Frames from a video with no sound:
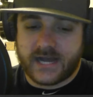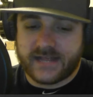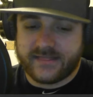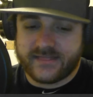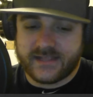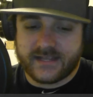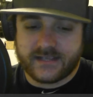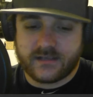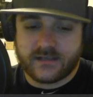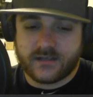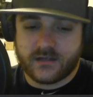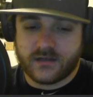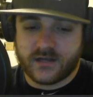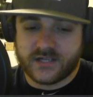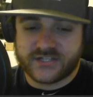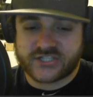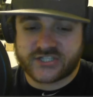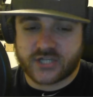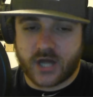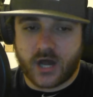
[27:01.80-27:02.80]
think, a
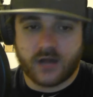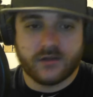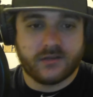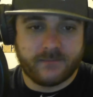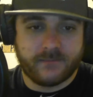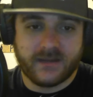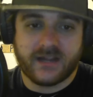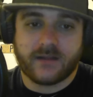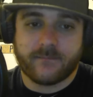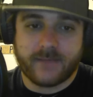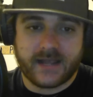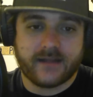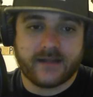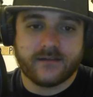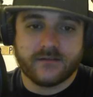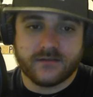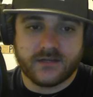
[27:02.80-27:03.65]
solid big man.